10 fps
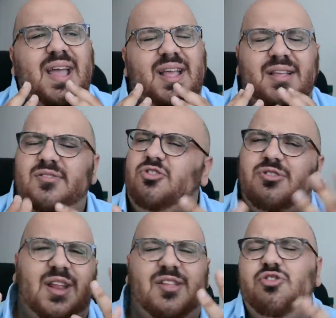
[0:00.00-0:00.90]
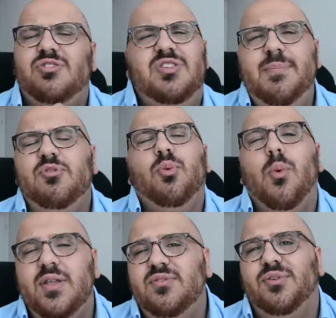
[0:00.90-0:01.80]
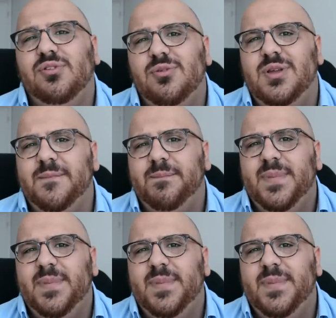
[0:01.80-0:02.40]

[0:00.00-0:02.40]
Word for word: It, it just it just seems wasteful to me.